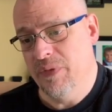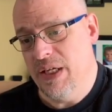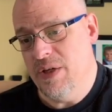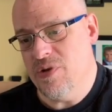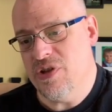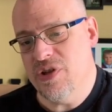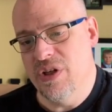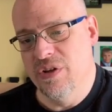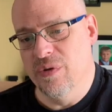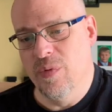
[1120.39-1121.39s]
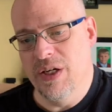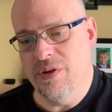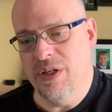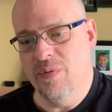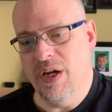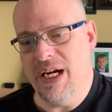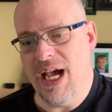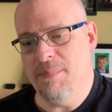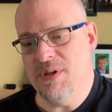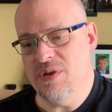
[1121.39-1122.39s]
He was still wondering what had
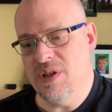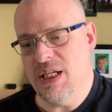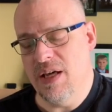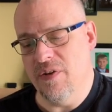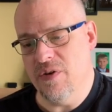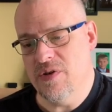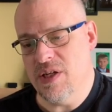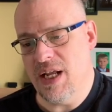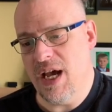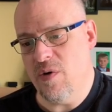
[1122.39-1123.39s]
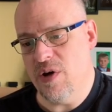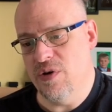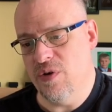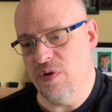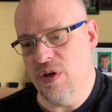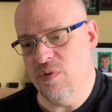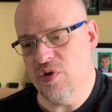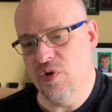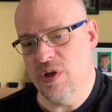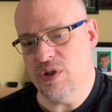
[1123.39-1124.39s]
happened to the others, and how on earth he was
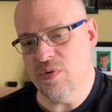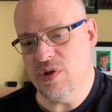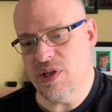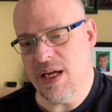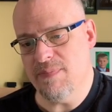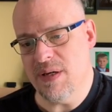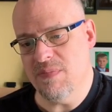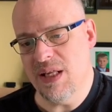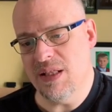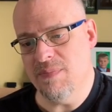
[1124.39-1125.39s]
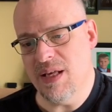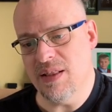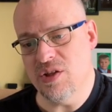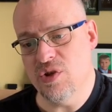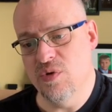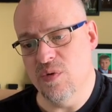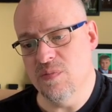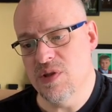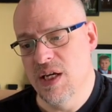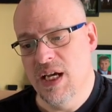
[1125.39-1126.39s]
going to escape and meet them at the
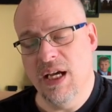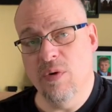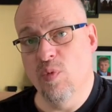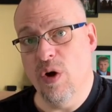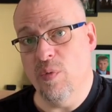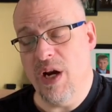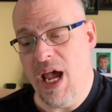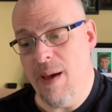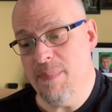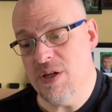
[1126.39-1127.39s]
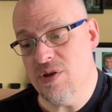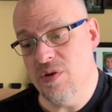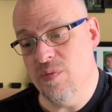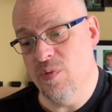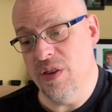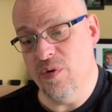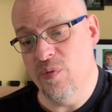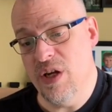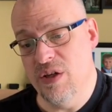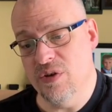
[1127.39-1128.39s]
tombs, and what would happen to when the
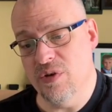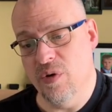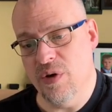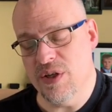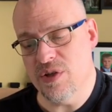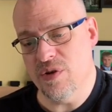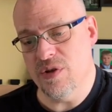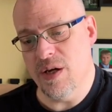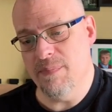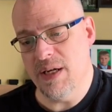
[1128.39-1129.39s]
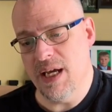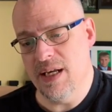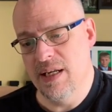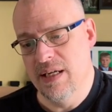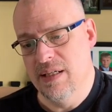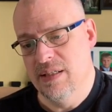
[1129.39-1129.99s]
real Corin turned up again.